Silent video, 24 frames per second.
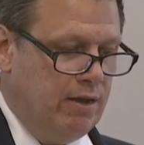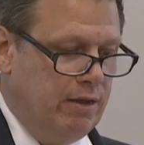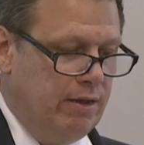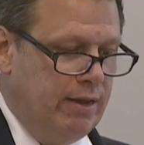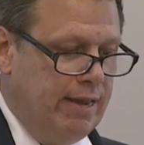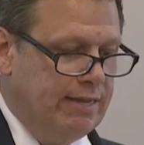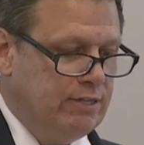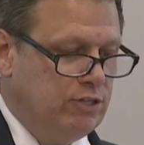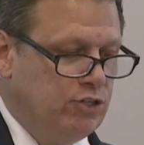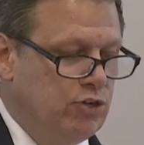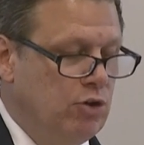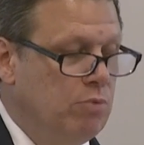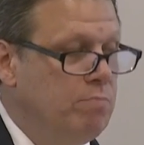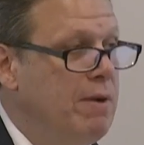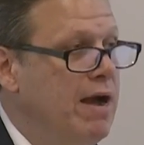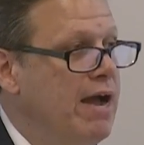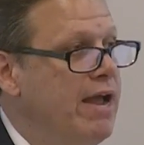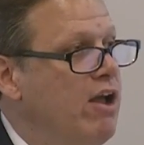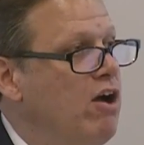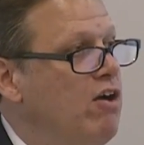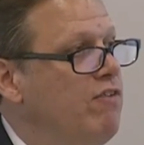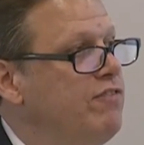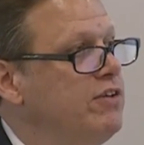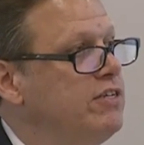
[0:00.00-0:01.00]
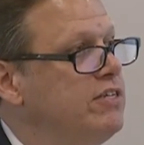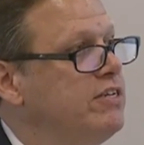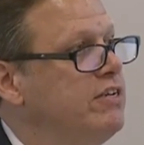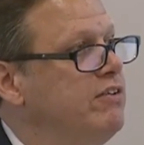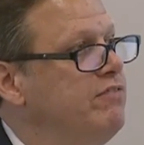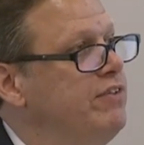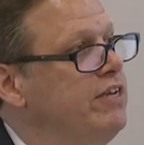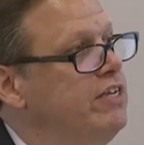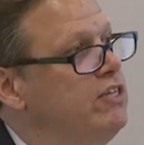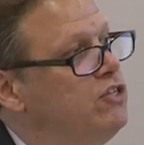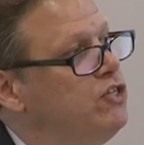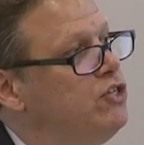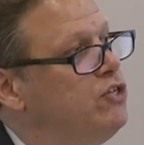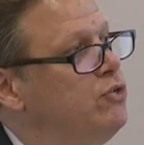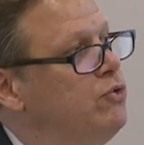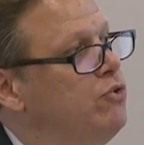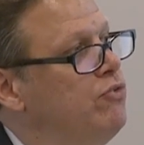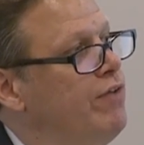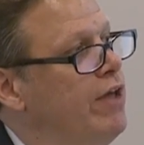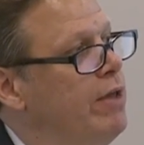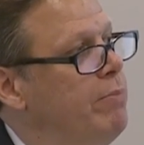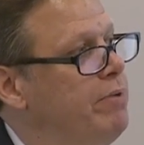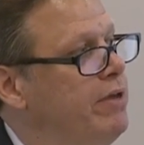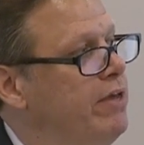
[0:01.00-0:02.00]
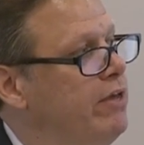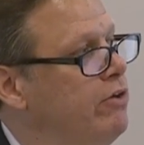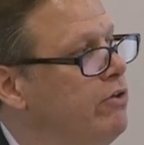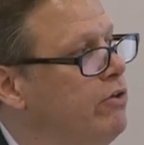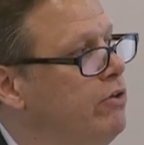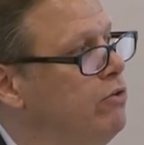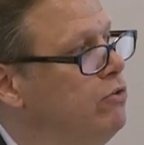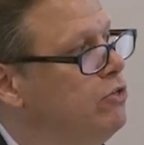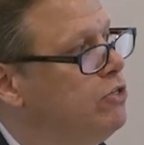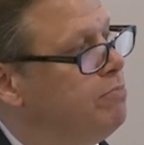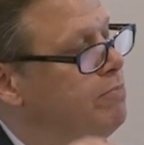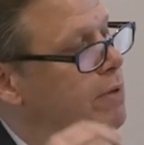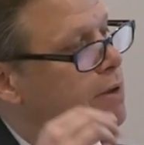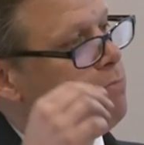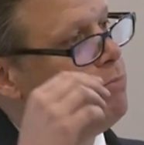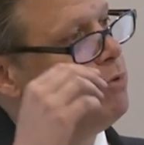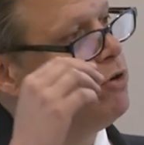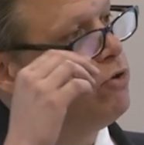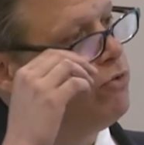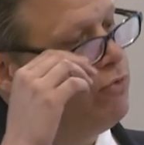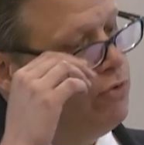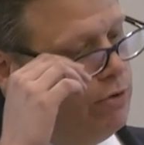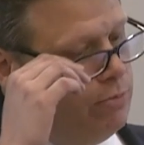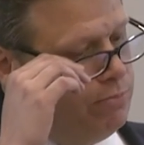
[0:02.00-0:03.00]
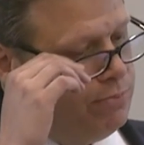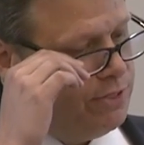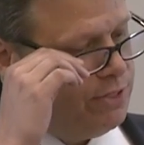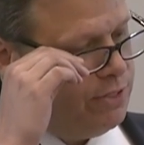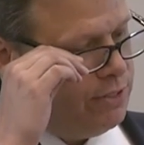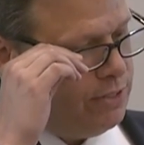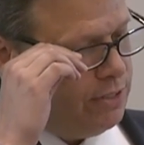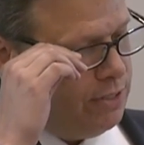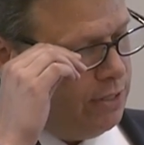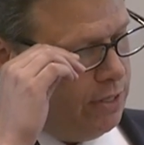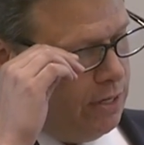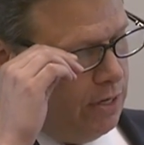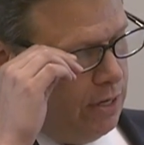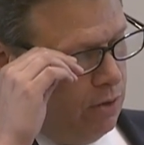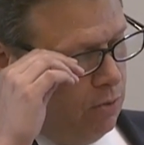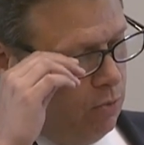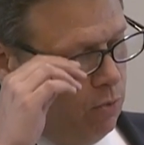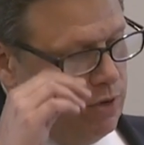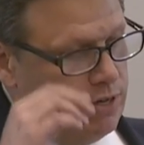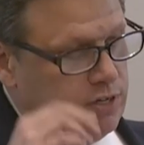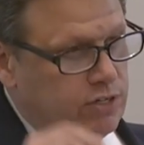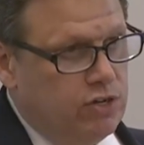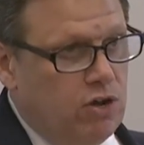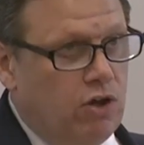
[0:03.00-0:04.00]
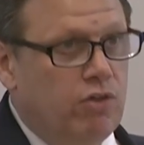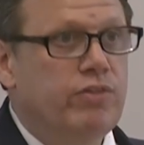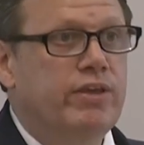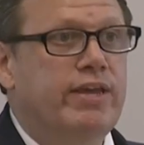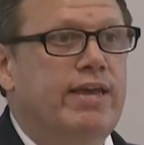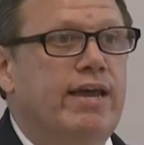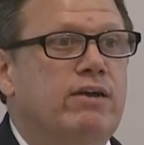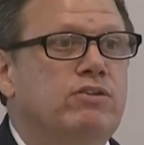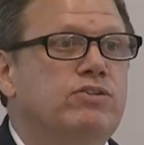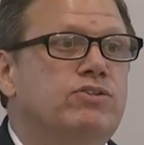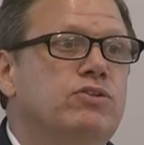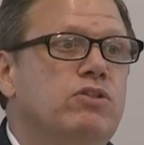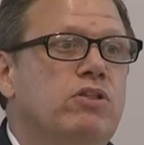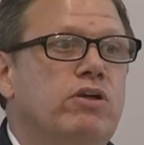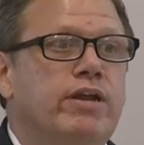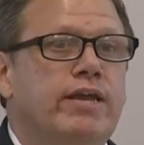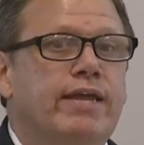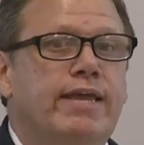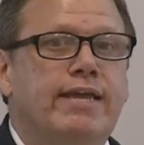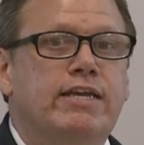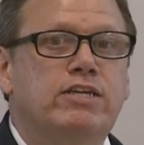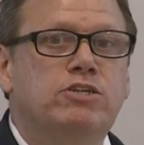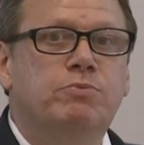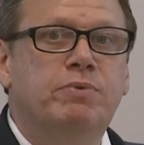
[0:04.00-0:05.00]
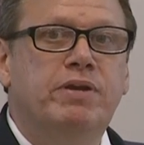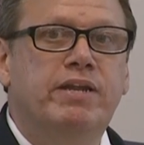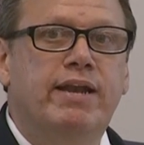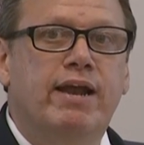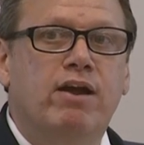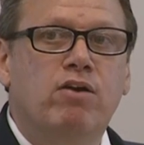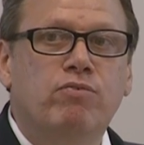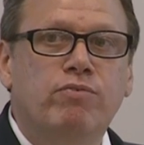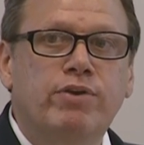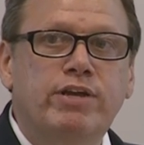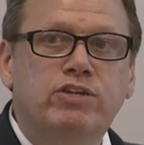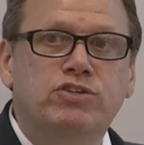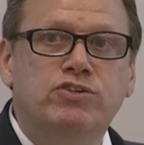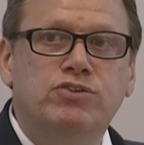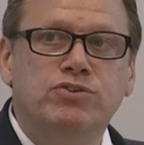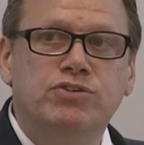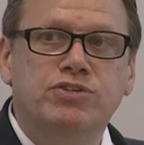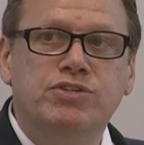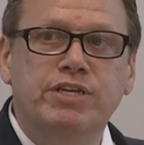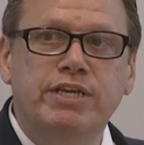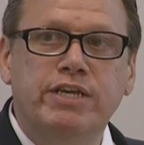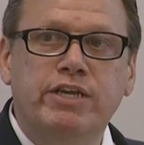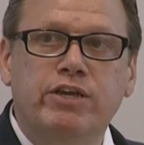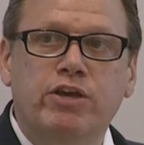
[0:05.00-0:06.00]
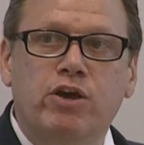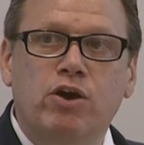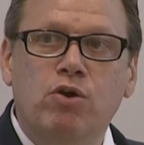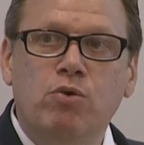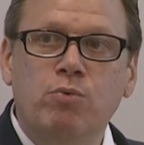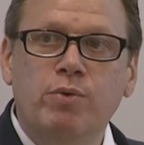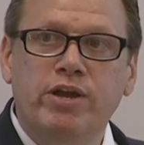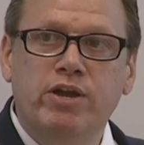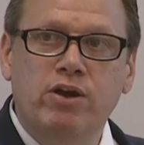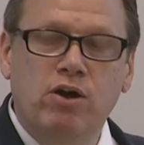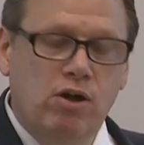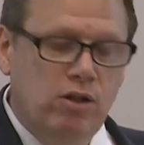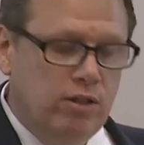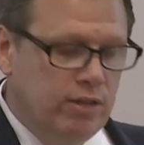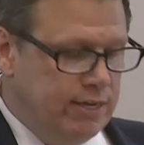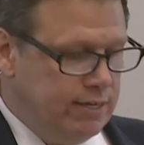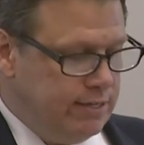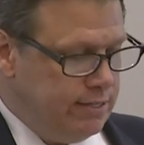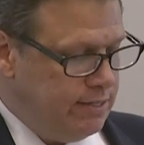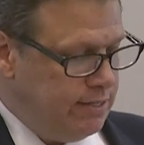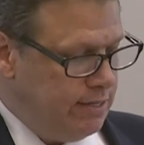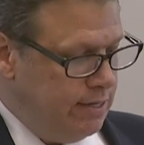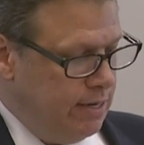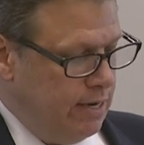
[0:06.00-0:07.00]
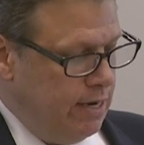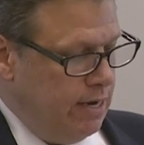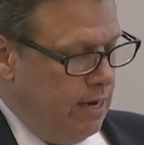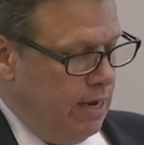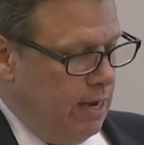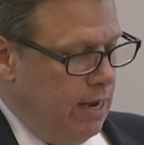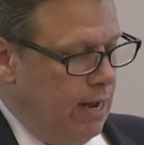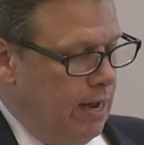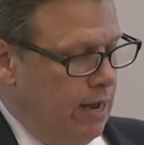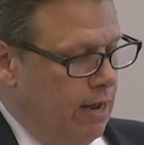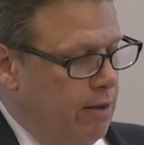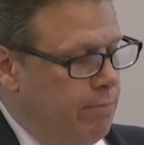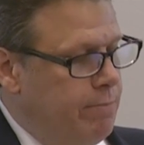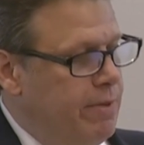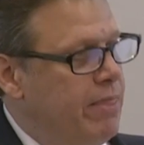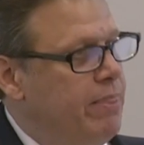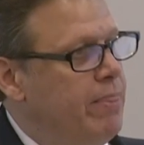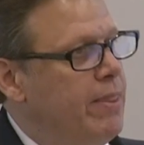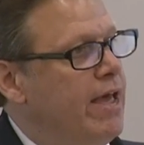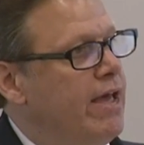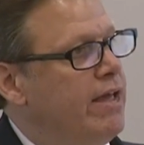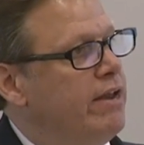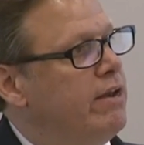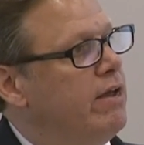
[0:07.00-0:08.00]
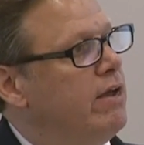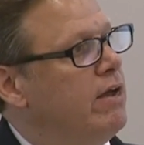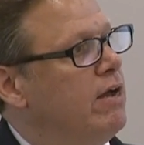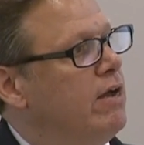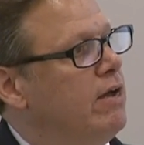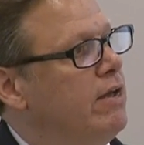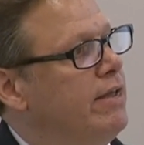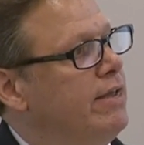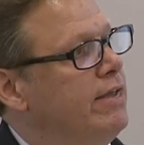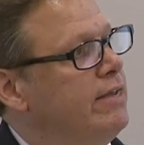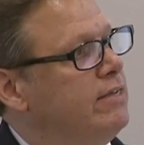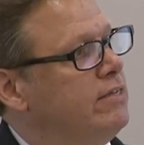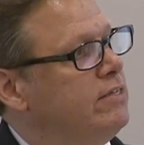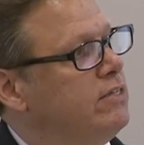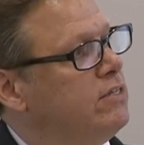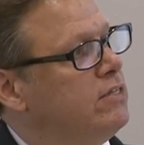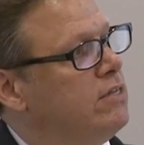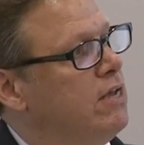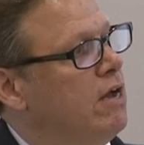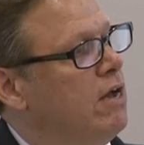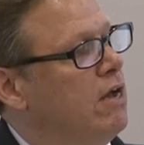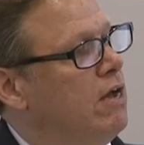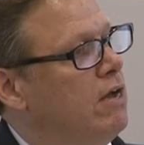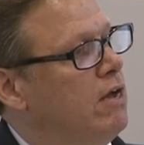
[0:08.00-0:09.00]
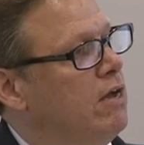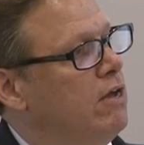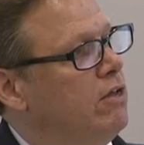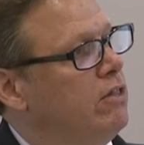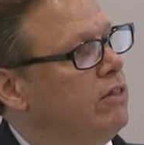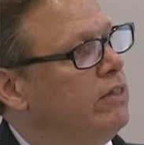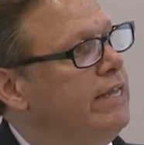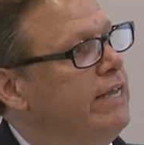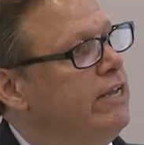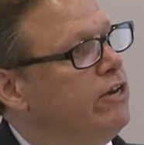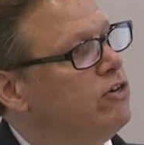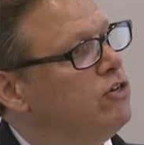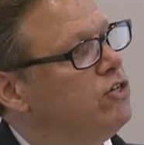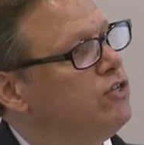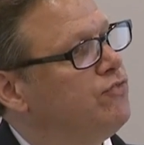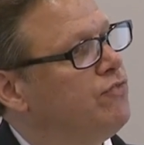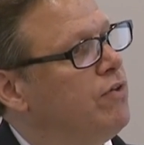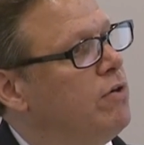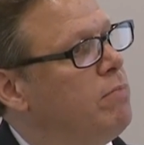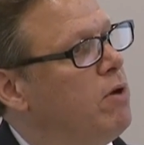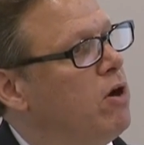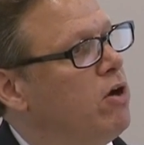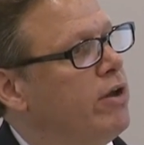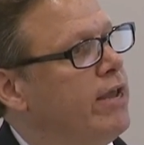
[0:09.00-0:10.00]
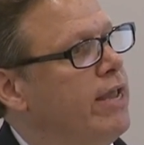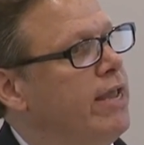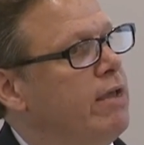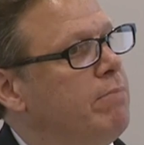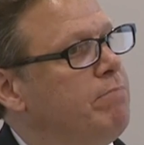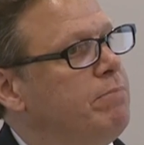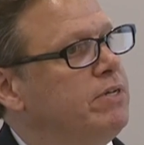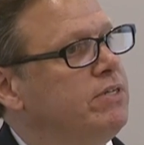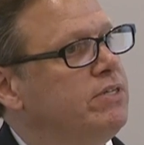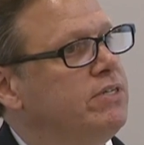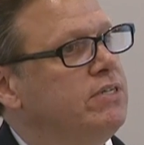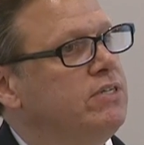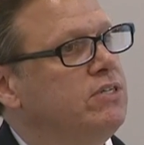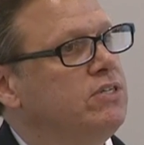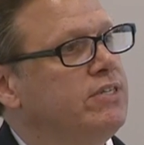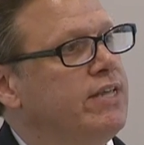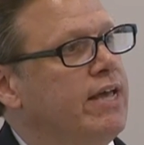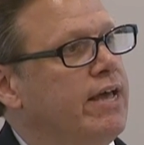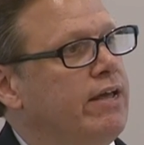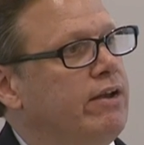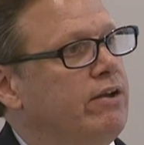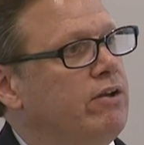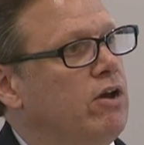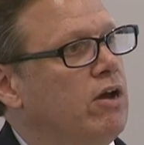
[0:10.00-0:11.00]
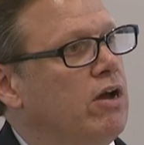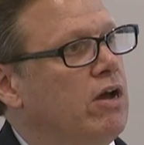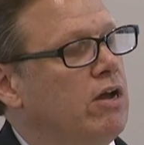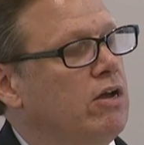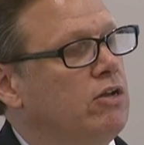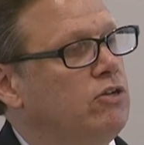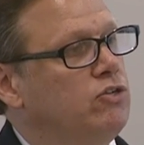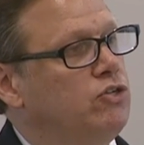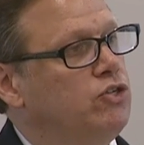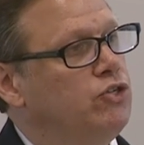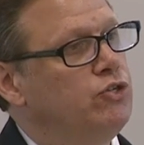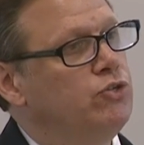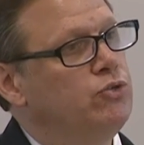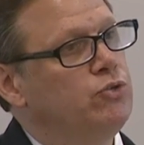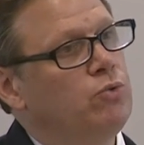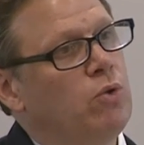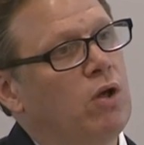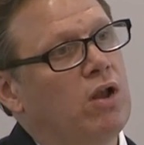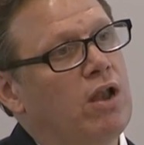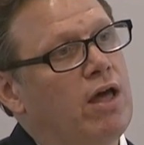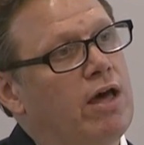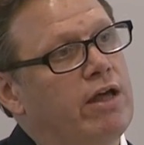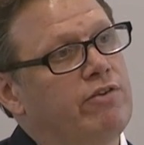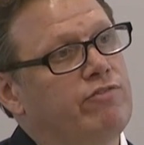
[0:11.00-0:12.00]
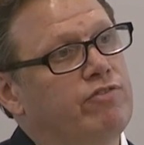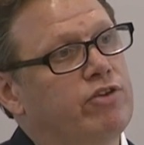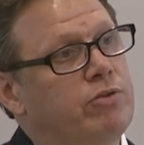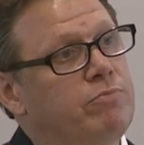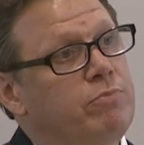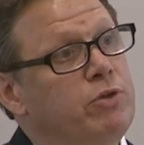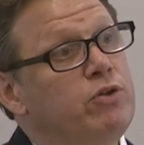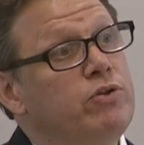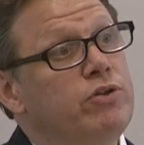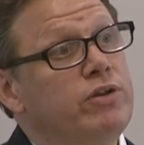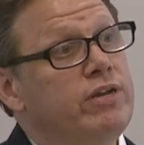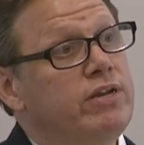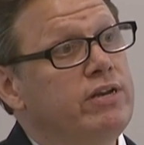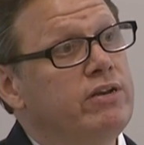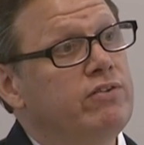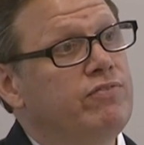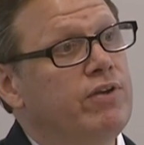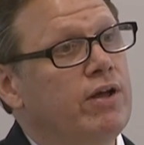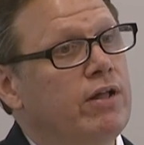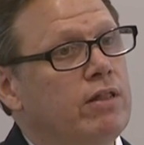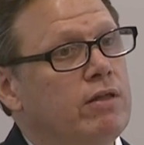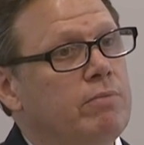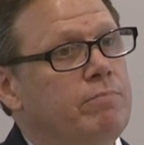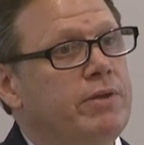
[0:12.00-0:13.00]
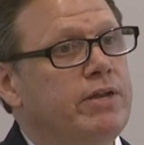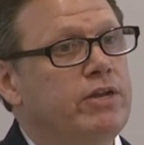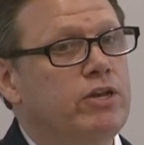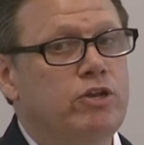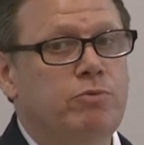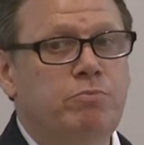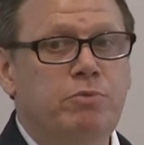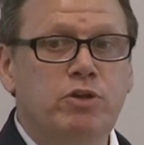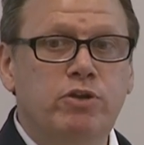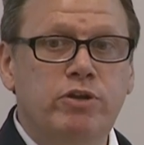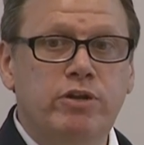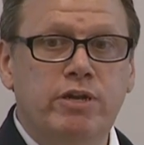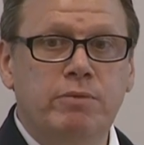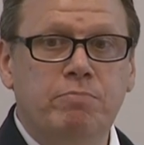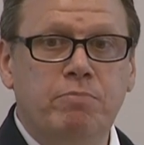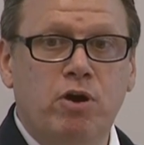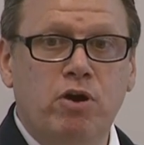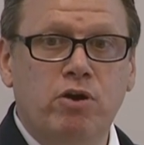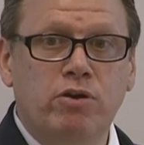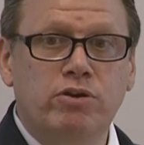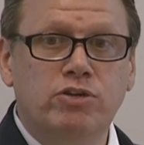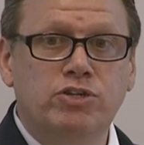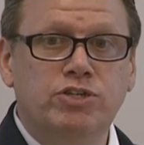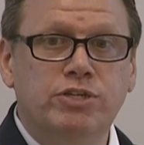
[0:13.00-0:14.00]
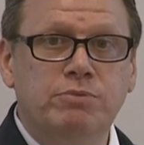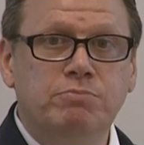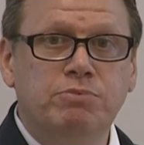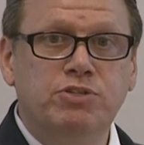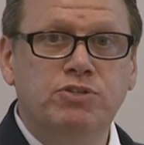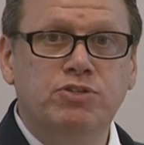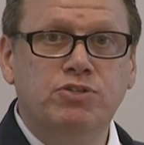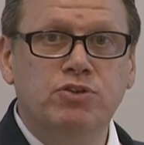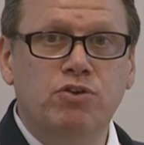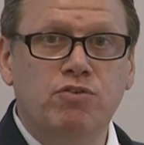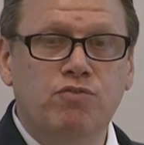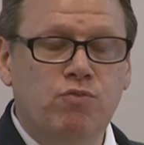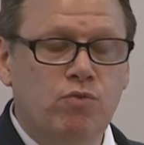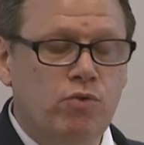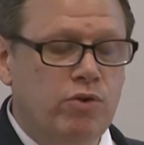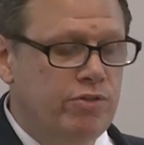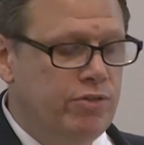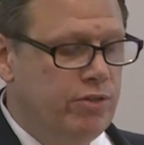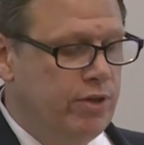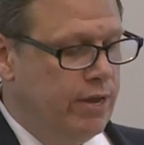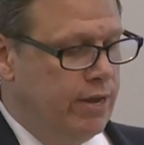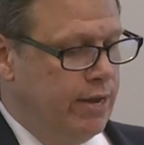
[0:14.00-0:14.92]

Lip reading: And so my office convenes 2 of APLU's member groups. One is called the Council on Engagement and Outreach, or CEO, we call it. And that is leaders from our campuses that do a lot of community development, community partnerships, and so forth.